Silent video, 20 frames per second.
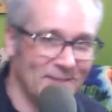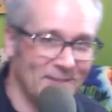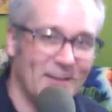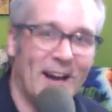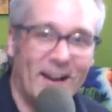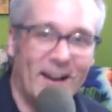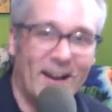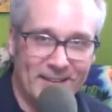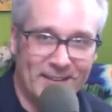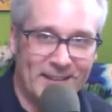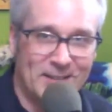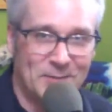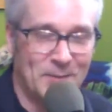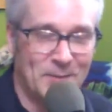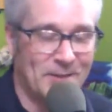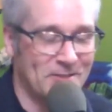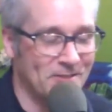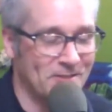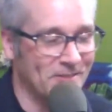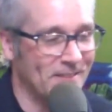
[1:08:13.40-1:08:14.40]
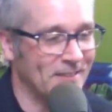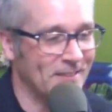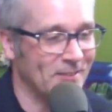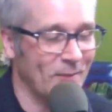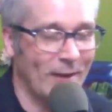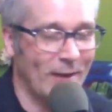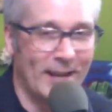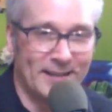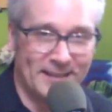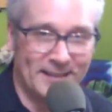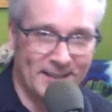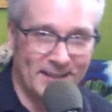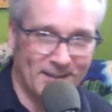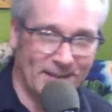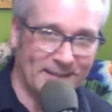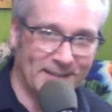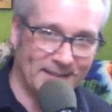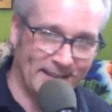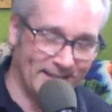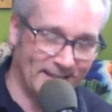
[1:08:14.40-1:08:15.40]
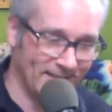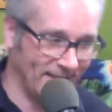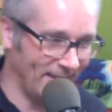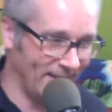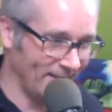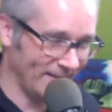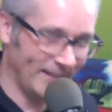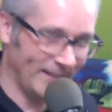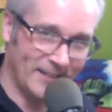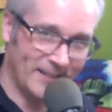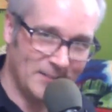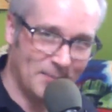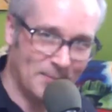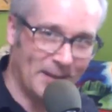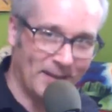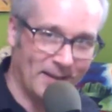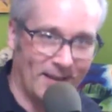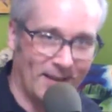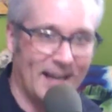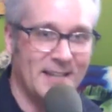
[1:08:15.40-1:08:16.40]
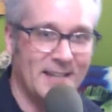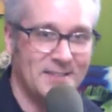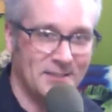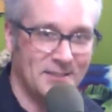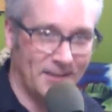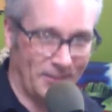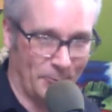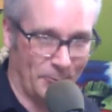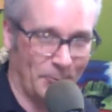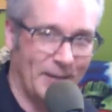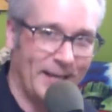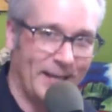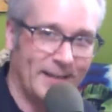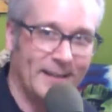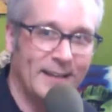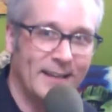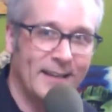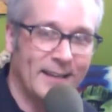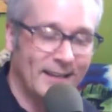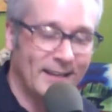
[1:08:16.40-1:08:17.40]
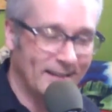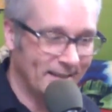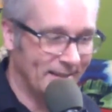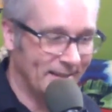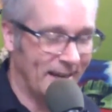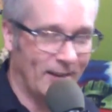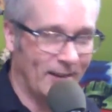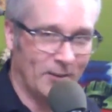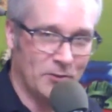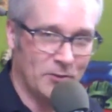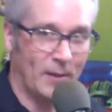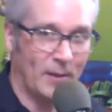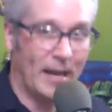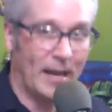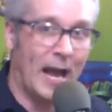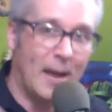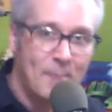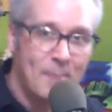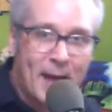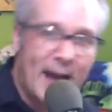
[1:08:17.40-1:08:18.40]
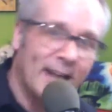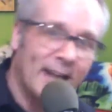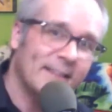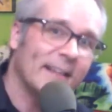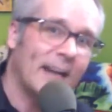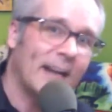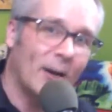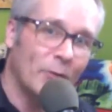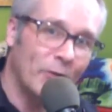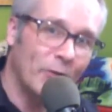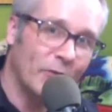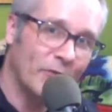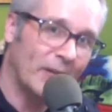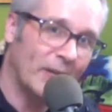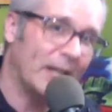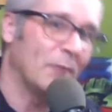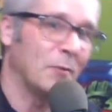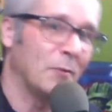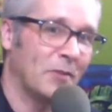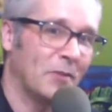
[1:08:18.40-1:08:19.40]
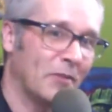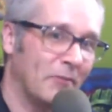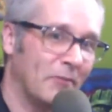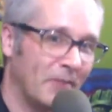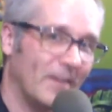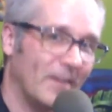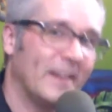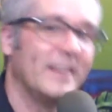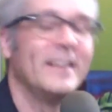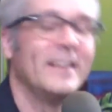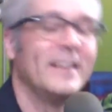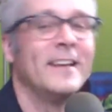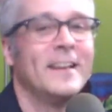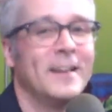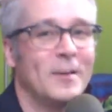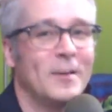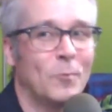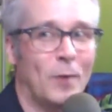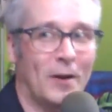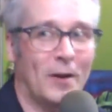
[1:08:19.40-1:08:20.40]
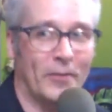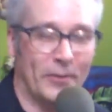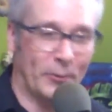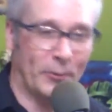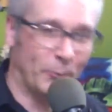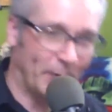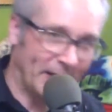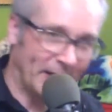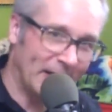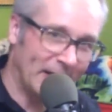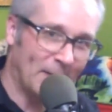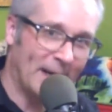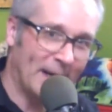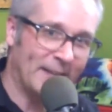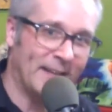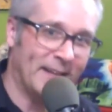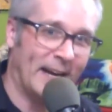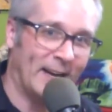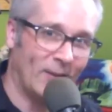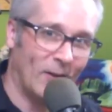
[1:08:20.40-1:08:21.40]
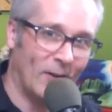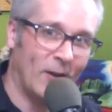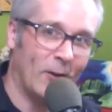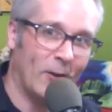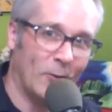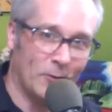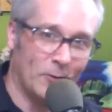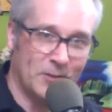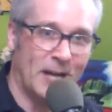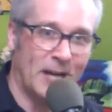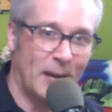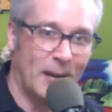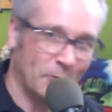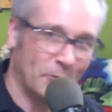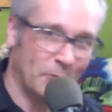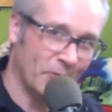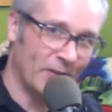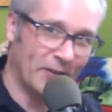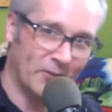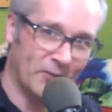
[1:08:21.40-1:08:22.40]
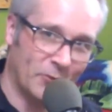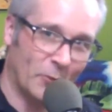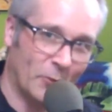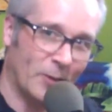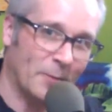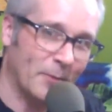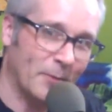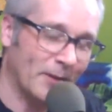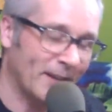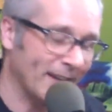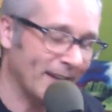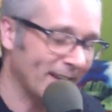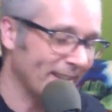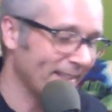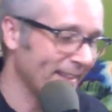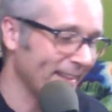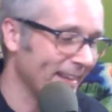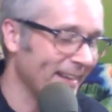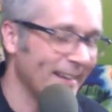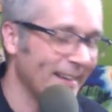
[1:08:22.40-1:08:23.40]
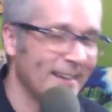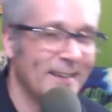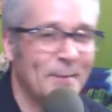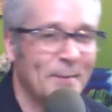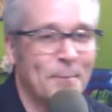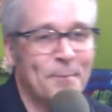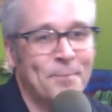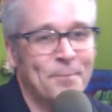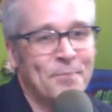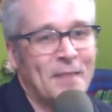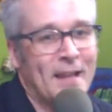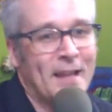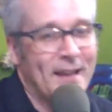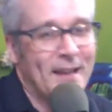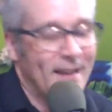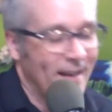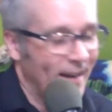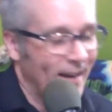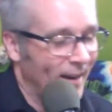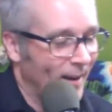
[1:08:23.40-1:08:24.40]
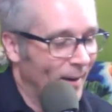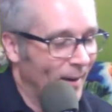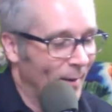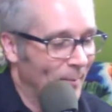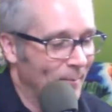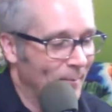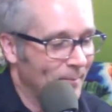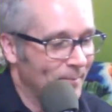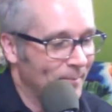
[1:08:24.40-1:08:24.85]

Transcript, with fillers: holiday special, and so I had to get like the the other kids in my class to like read the dialogue. So like I'm acting out the scene with the villain, while they're reading my dialogue over top. So it's like a storybook kind of thing. Um,